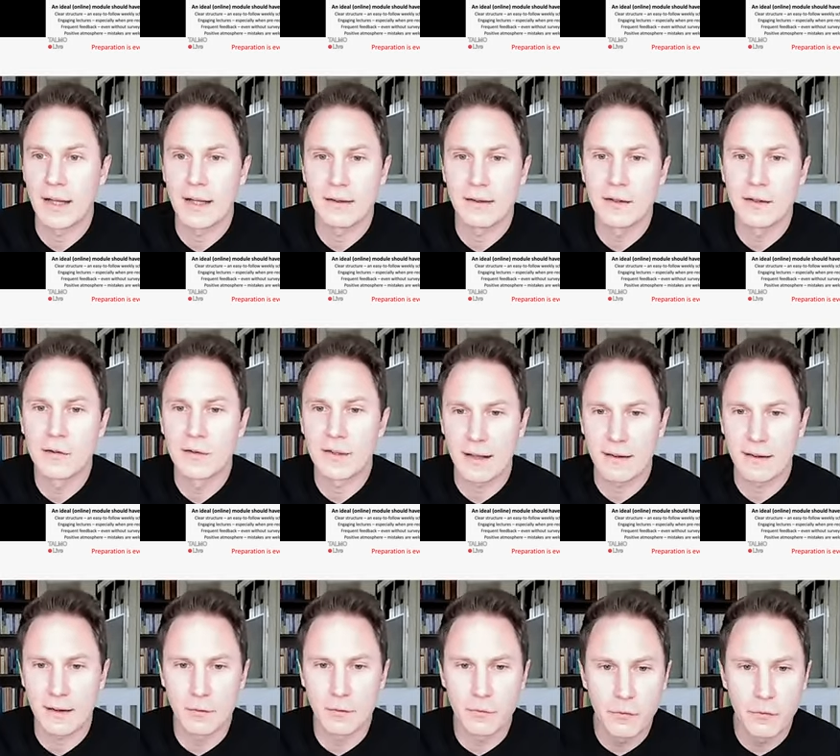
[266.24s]
didn't get
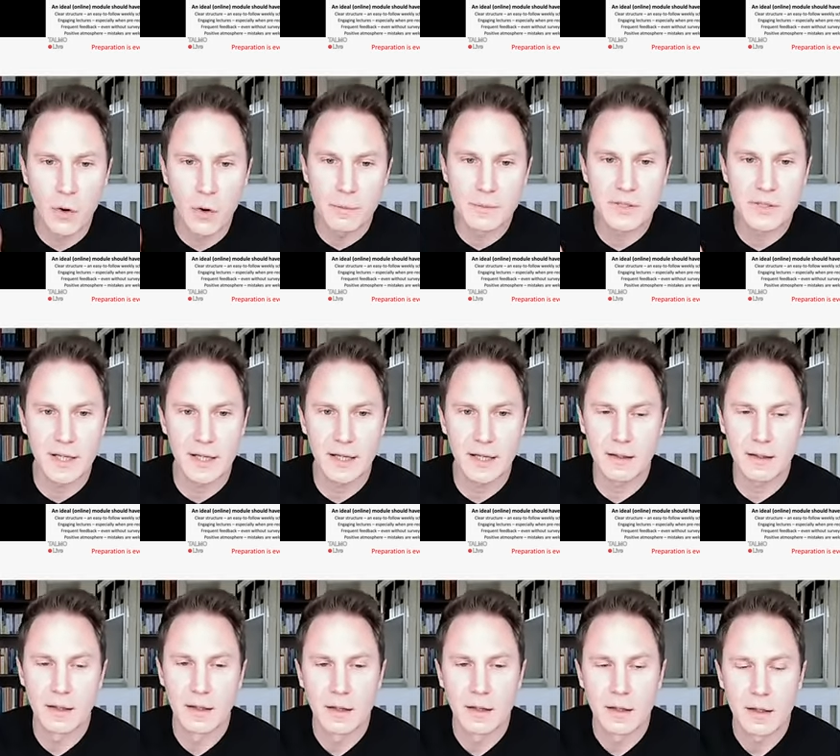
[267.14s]
any forms, they
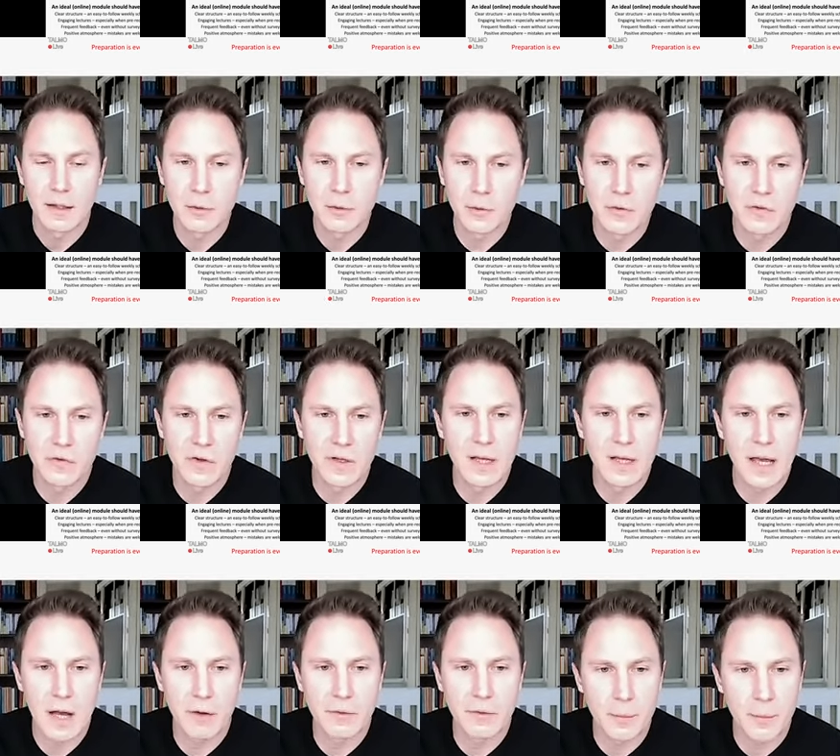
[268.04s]
could see
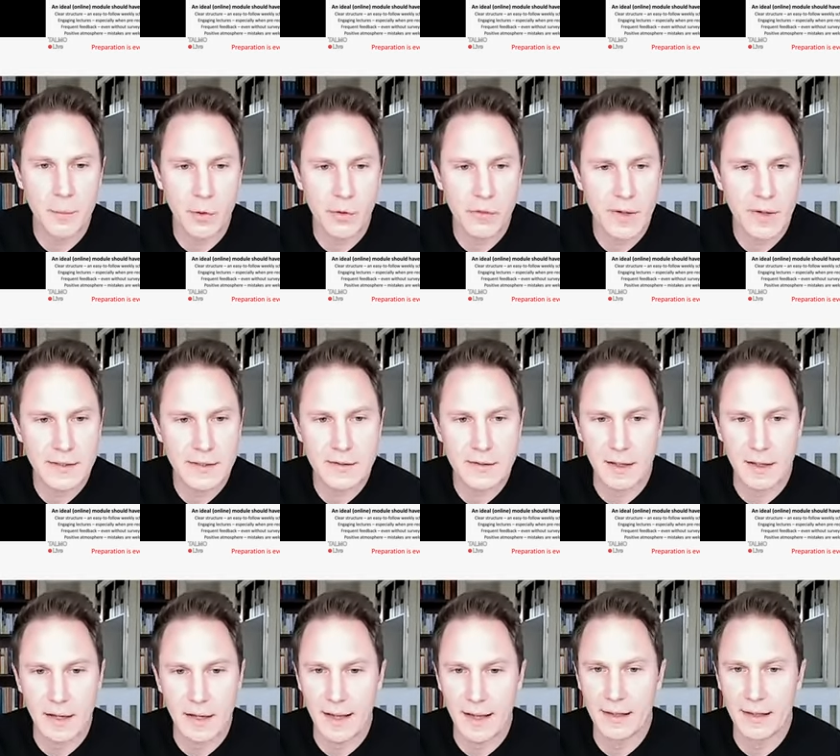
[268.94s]
how they progressed.
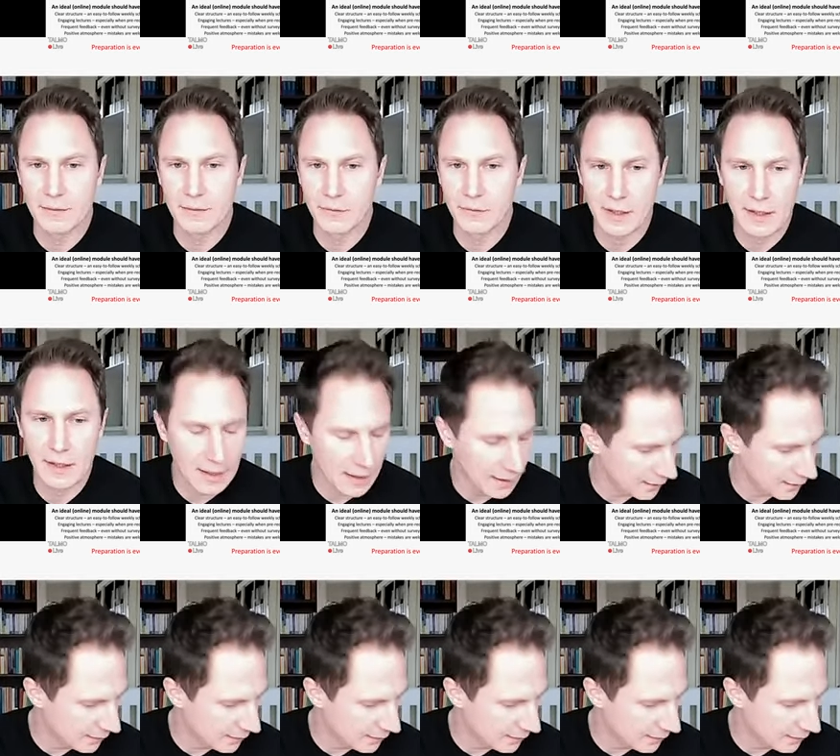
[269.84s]
And we had